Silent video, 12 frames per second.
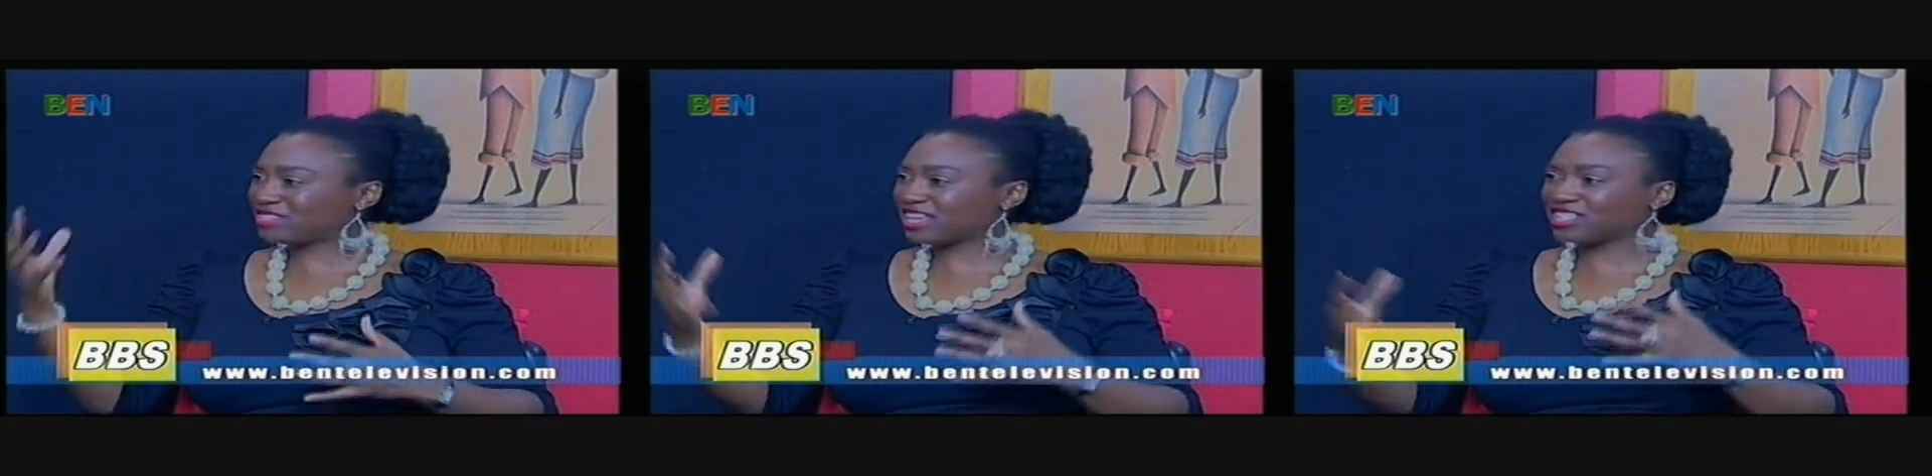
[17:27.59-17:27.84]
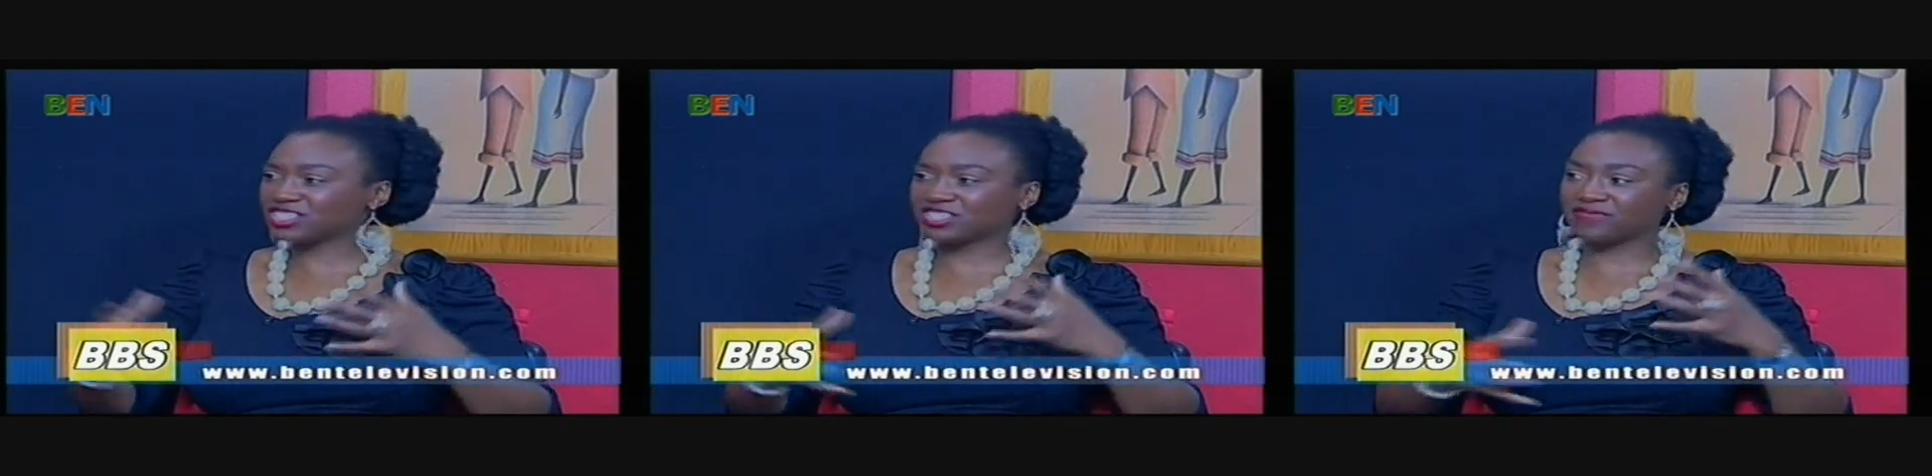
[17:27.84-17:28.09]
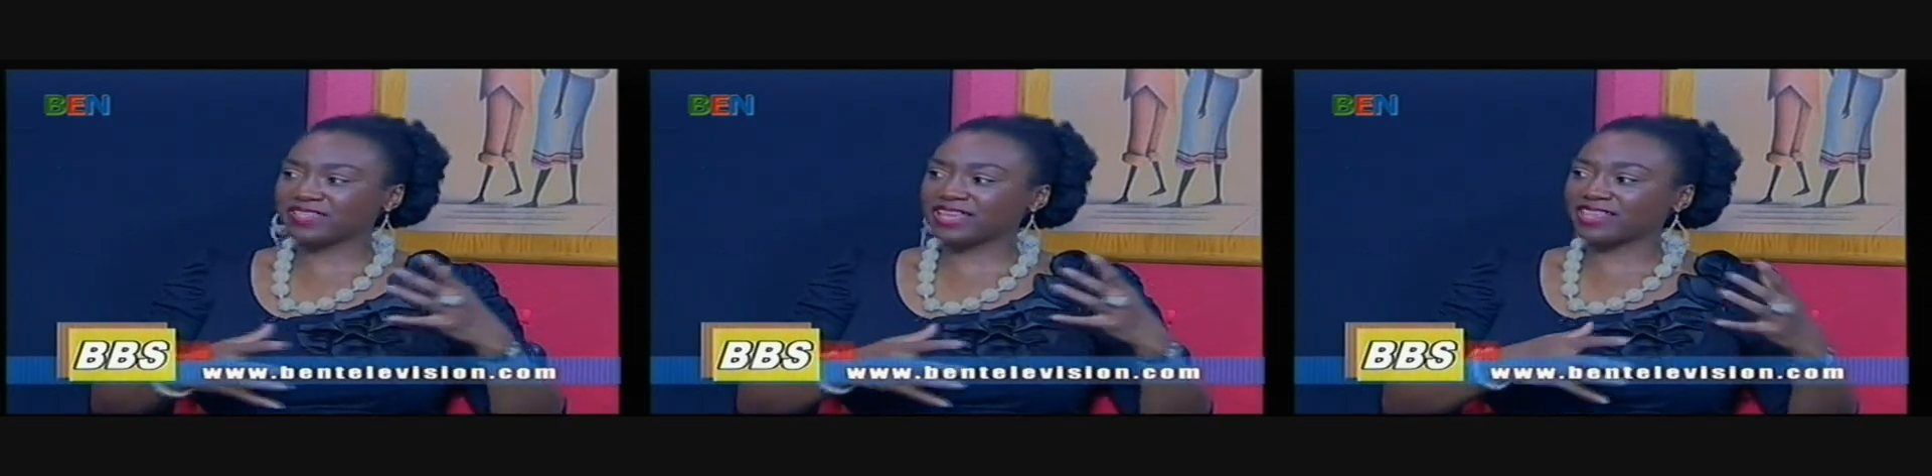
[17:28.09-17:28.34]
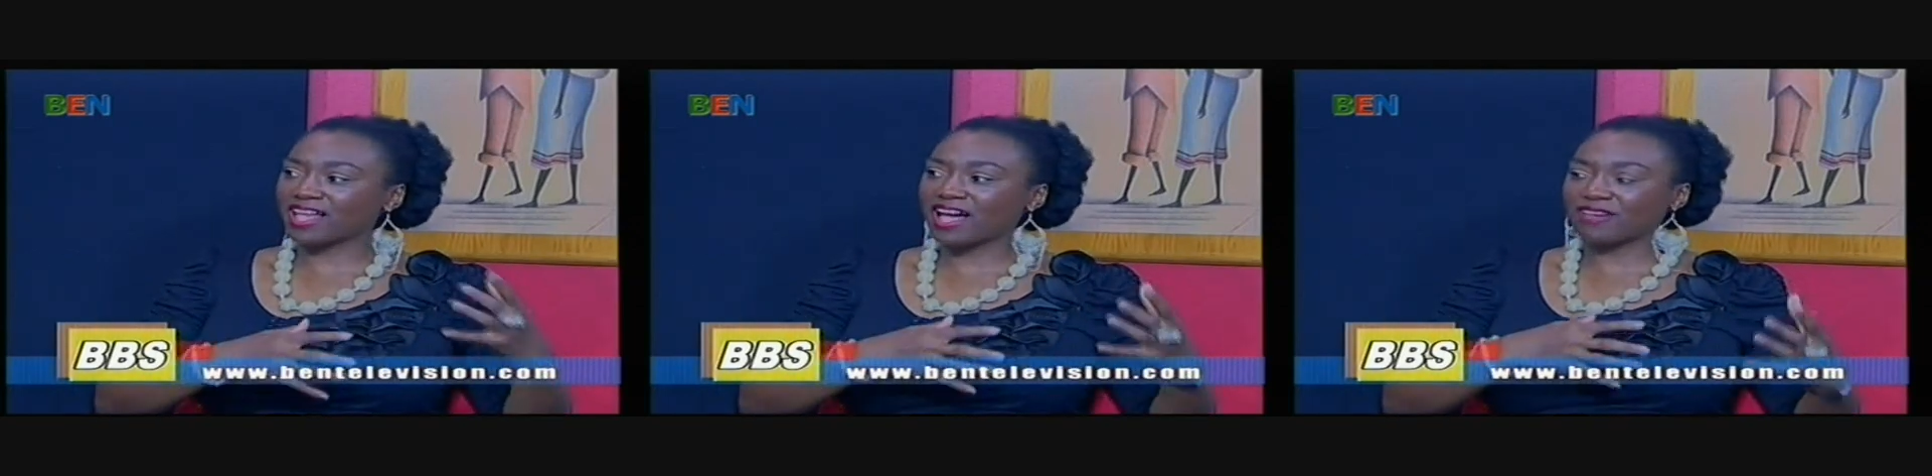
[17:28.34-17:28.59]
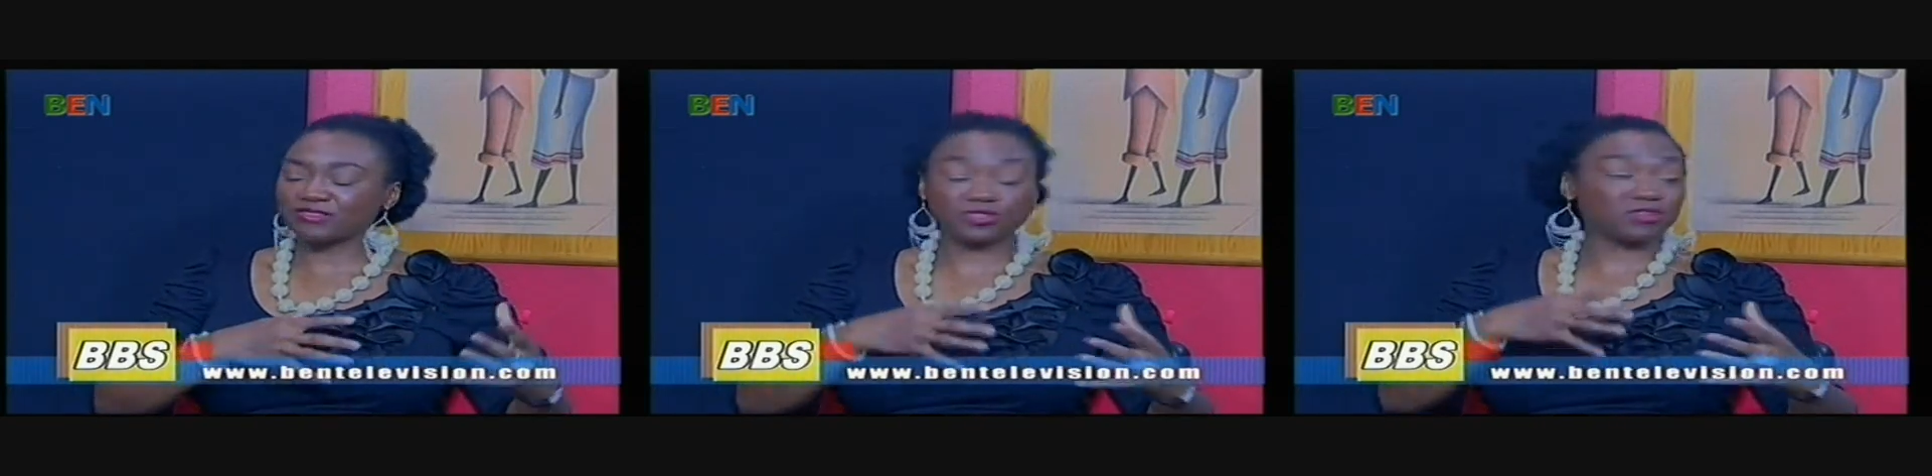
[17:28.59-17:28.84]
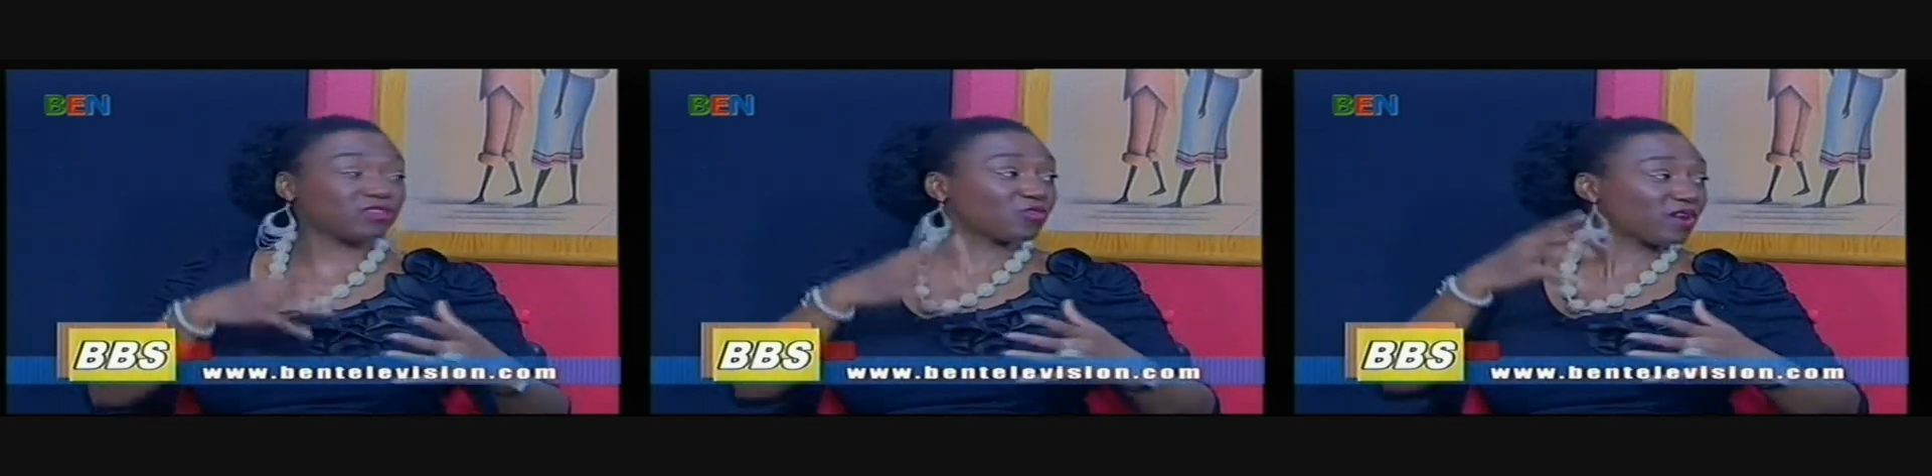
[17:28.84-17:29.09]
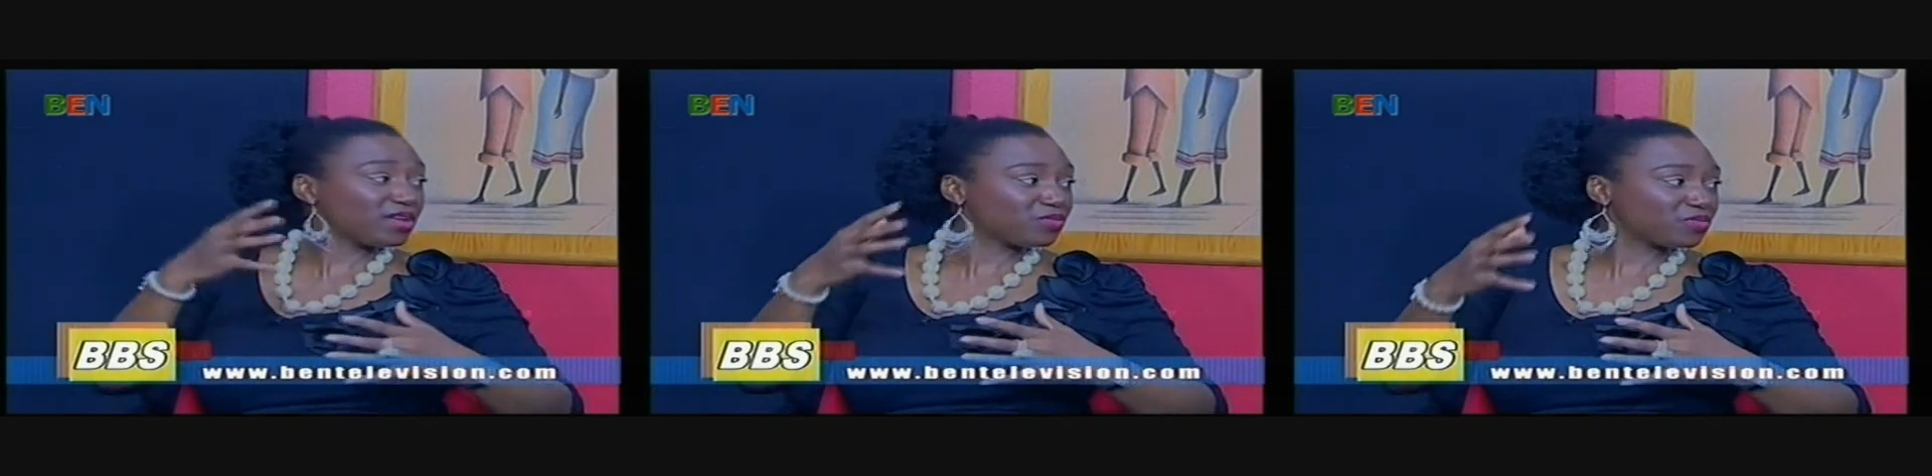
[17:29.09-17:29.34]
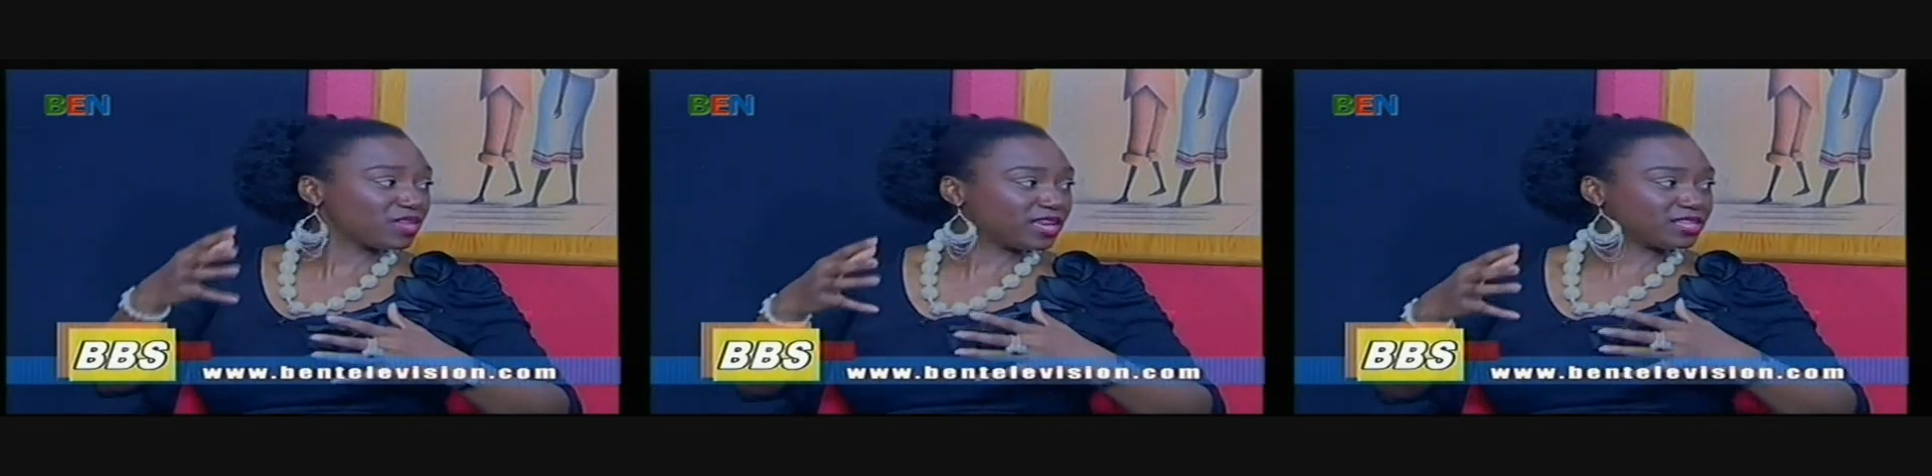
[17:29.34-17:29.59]
stages of their lives doing
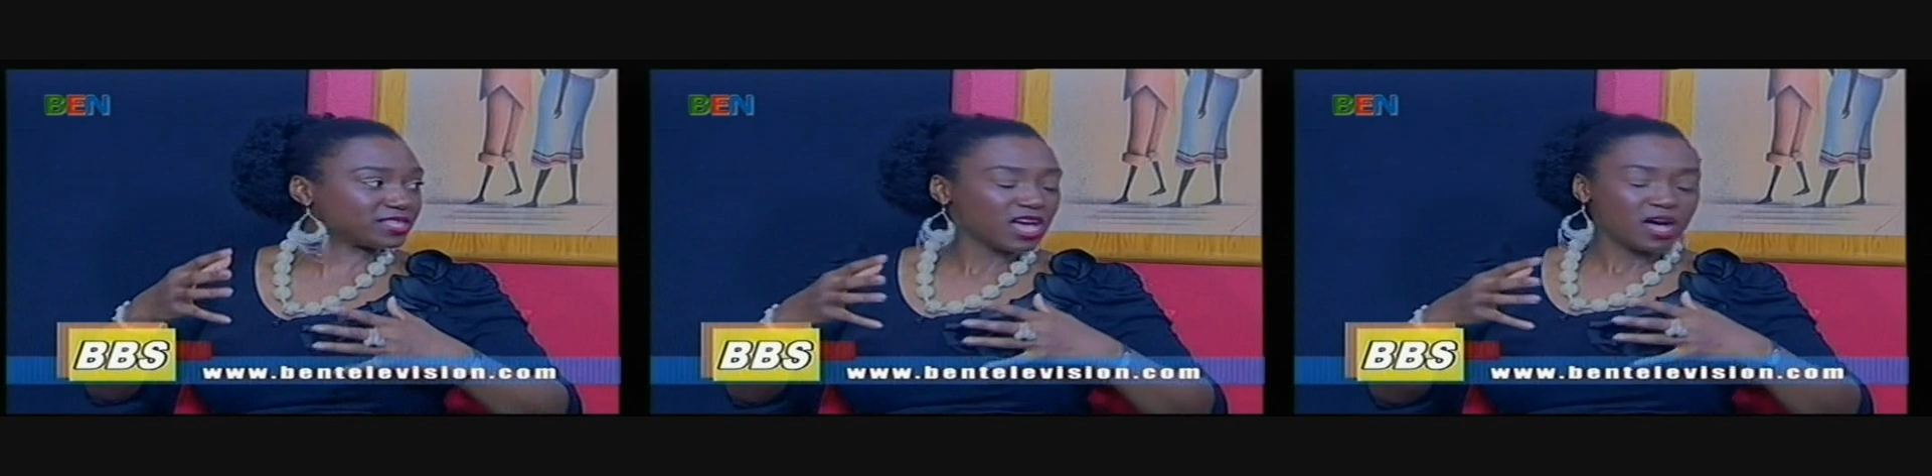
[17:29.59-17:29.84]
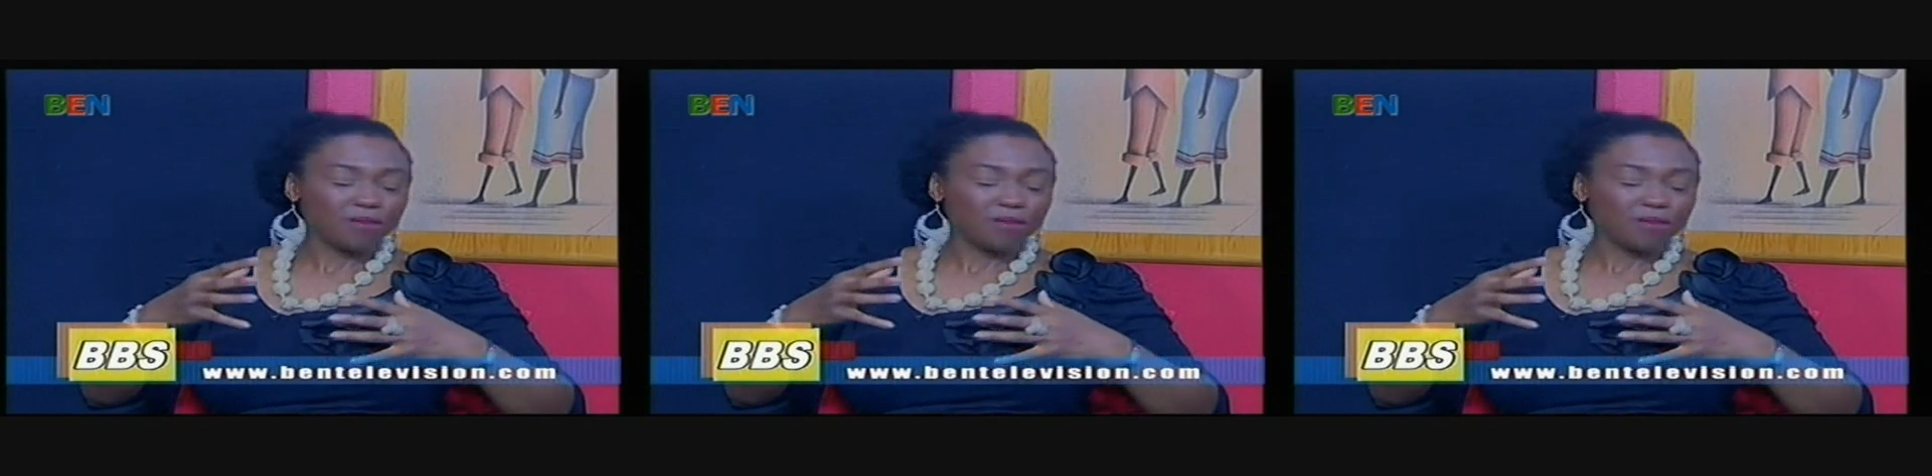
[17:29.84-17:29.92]
great things,